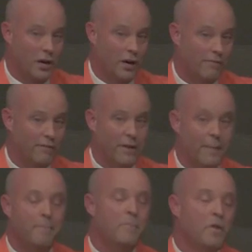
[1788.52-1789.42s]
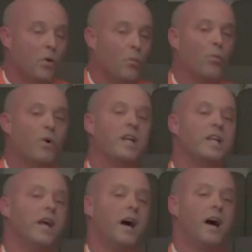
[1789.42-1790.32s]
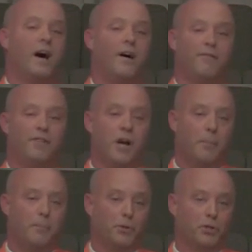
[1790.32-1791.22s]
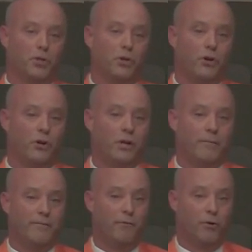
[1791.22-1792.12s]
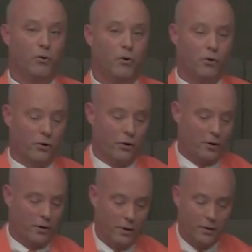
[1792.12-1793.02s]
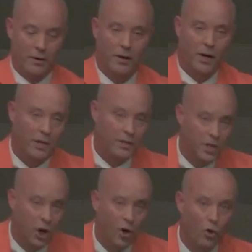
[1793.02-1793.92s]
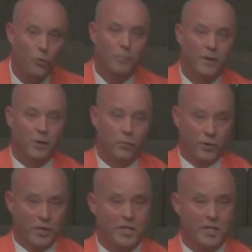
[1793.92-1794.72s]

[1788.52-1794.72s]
able to give your life, to have your life taken from you as you gave it.